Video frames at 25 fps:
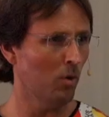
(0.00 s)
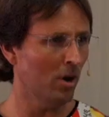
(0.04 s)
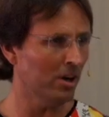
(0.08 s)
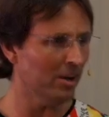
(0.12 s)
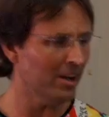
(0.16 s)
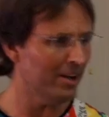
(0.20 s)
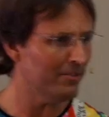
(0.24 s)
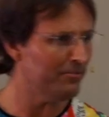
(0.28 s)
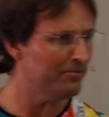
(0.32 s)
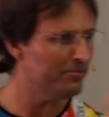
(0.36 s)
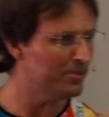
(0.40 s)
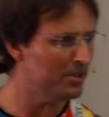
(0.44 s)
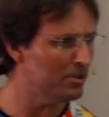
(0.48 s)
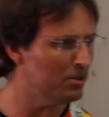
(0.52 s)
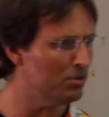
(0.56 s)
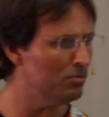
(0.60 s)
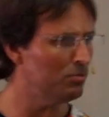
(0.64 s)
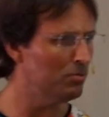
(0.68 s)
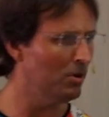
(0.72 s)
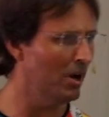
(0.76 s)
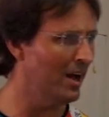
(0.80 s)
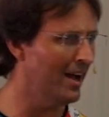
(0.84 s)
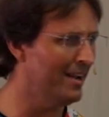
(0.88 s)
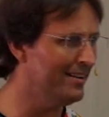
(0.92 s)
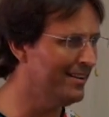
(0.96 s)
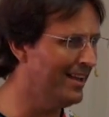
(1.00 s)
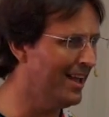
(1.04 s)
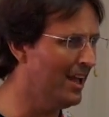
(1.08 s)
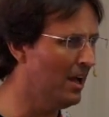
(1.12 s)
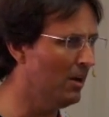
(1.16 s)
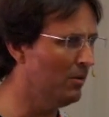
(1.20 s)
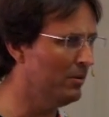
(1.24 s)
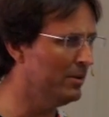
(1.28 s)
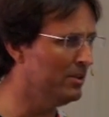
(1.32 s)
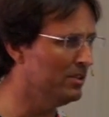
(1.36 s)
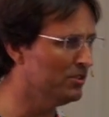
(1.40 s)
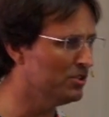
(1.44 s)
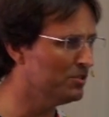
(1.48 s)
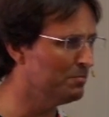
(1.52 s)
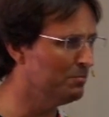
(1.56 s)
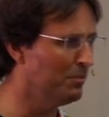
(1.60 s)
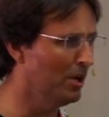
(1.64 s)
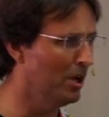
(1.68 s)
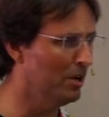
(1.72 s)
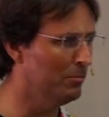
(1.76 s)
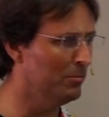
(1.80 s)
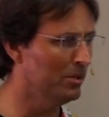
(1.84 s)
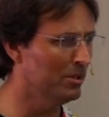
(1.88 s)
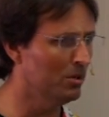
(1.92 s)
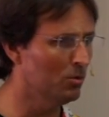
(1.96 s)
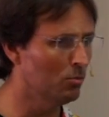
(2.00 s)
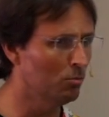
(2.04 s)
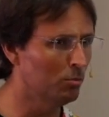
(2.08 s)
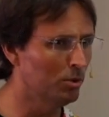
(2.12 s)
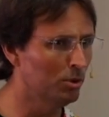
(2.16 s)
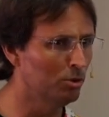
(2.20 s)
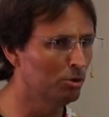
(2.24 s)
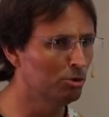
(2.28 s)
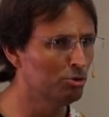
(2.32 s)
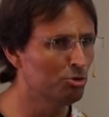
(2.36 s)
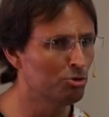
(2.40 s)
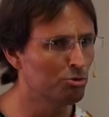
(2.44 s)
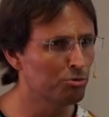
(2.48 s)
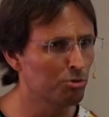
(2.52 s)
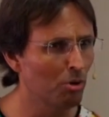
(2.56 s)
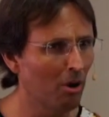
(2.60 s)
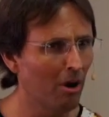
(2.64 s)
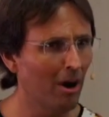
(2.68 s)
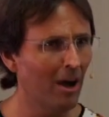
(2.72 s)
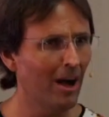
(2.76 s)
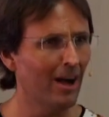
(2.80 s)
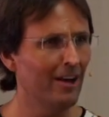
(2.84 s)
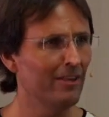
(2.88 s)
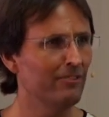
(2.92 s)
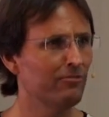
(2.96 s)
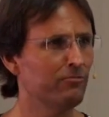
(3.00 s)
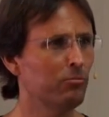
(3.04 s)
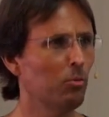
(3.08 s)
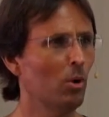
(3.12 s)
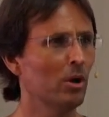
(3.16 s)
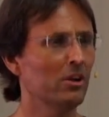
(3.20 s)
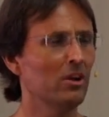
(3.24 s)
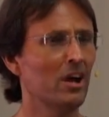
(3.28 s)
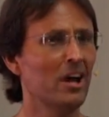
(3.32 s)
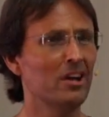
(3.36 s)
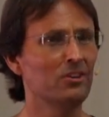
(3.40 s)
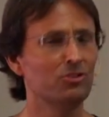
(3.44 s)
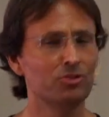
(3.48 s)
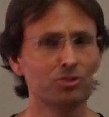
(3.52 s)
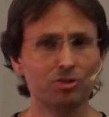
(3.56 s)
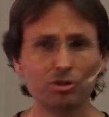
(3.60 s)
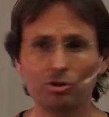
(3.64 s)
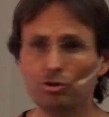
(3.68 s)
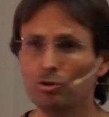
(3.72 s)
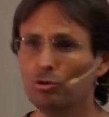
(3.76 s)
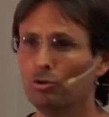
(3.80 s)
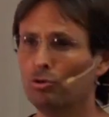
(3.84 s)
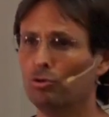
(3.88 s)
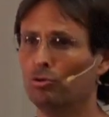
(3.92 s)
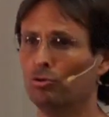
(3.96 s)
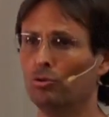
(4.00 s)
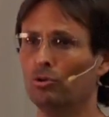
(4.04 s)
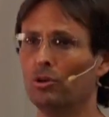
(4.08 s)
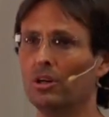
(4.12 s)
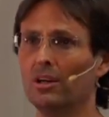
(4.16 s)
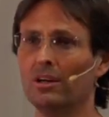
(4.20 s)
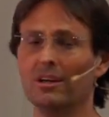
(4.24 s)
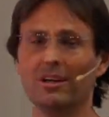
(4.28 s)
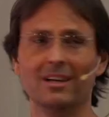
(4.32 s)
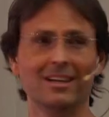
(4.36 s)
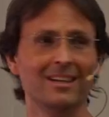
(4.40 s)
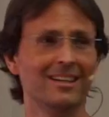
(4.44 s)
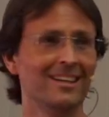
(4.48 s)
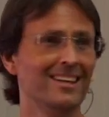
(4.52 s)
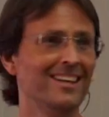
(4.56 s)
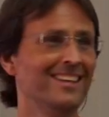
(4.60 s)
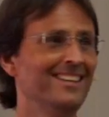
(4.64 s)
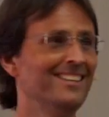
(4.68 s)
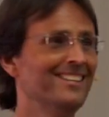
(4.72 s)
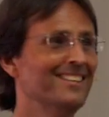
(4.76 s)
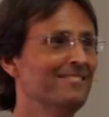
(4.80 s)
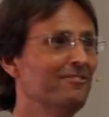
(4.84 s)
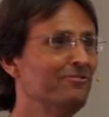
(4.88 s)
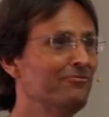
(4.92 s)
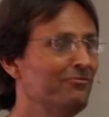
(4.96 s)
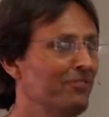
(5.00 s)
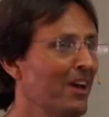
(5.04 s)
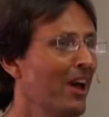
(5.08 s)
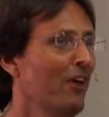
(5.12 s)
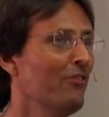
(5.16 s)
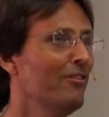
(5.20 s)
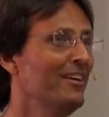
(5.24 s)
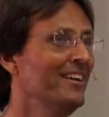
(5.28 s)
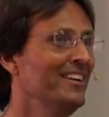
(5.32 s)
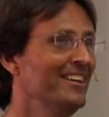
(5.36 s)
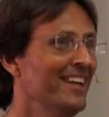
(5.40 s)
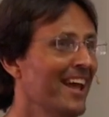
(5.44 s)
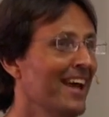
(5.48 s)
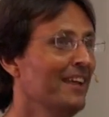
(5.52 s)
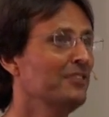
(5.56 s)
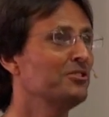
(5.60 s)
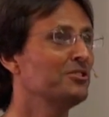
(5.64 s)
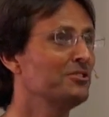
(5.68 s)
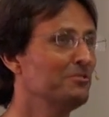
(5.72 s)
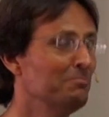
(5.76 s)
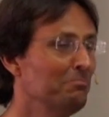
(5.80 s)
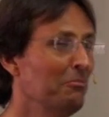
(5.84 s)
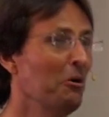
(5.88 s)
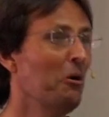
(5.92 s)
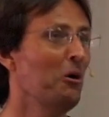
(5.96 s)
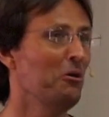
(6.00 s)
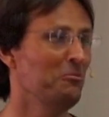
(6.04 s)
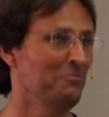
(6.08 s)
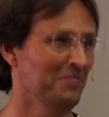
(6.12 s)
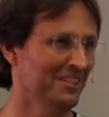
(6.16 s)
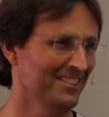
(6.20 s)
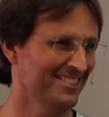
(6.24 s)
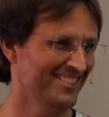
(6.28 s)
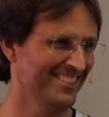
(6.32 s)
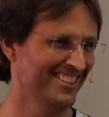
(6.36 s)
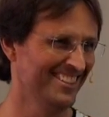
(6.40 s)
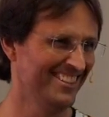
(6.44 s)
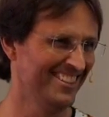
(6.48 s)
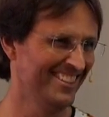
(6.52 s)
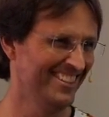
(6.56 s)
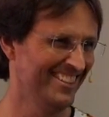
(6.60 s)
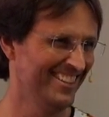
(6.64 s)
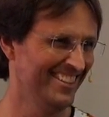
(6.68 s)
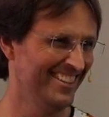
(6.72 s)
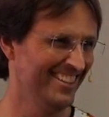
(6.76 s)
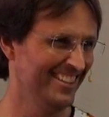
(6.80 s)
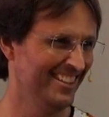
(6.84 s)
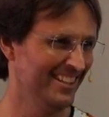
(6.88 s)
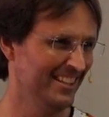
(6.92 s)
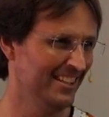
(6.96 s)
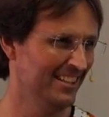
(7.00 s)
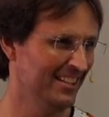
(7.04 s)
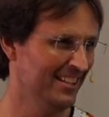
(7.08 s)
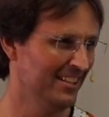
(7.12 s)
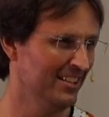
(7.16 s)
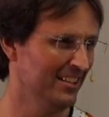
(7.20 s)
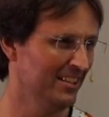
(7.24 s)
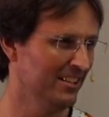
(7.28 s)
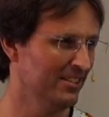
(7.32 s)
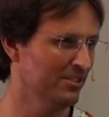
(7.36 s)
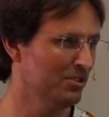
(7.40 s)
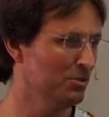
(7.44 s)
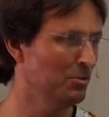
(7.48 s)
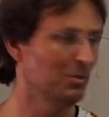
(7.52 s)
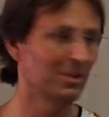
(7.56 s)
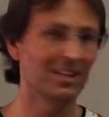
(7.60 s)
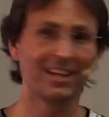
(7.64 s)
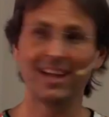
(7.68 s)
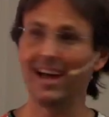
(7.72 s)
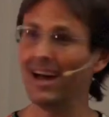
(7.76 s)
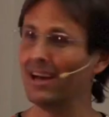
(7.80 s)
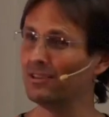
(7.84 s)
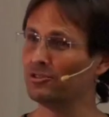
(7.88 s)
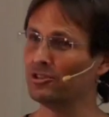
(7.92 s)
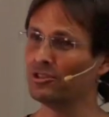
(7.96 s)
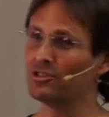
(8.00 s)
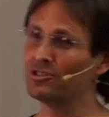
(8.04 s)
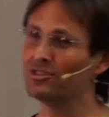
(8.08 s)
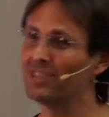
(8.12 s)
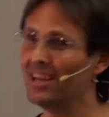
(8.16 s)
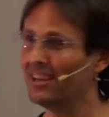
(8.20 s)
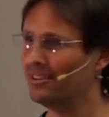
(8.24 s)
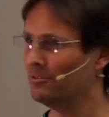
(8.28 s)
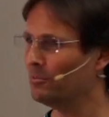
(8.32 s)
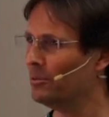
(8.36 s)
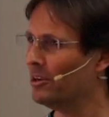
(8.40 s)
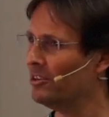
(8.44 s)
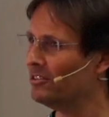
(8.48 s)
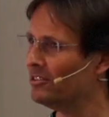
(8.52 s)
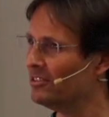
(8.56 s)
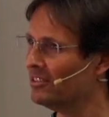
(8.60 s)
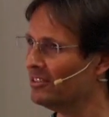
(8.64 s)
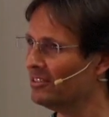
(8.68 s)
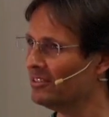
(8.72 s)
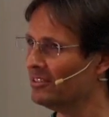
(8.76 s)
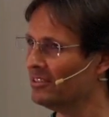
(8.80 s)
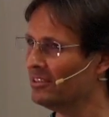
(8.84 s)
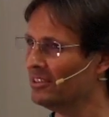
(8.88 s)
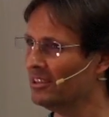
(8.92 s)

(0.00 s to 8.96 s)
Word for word: what I feel right now in this moment will drive what I do in the very next moment to a large extent, won't it?